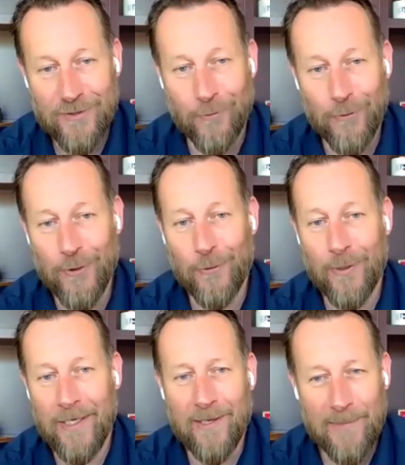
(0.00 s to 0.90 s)
don't know.
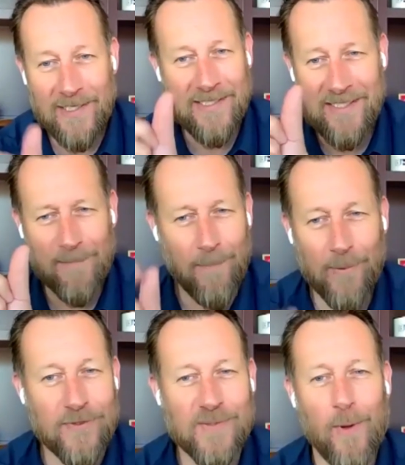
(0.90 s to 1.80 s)
And it could be a
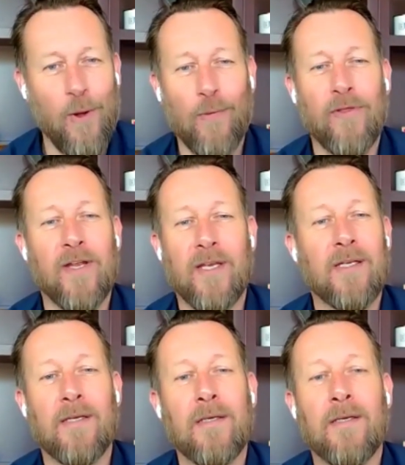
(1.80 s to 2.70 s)
simple, small thing
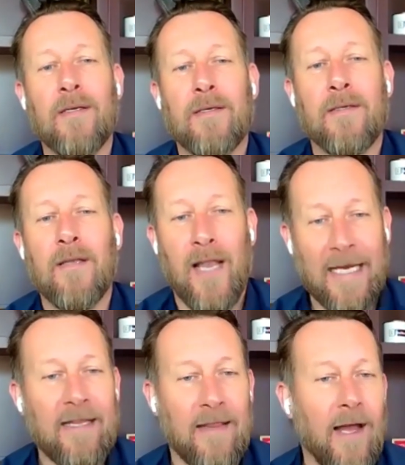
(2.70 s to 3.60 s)

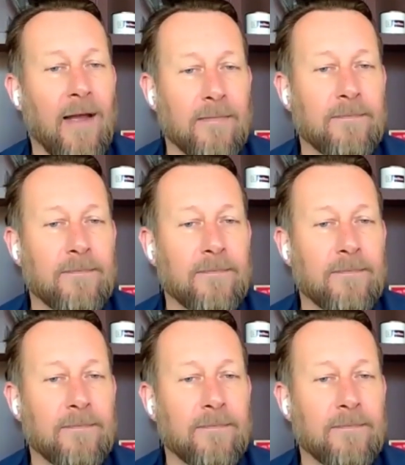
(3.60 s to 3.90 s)
like that.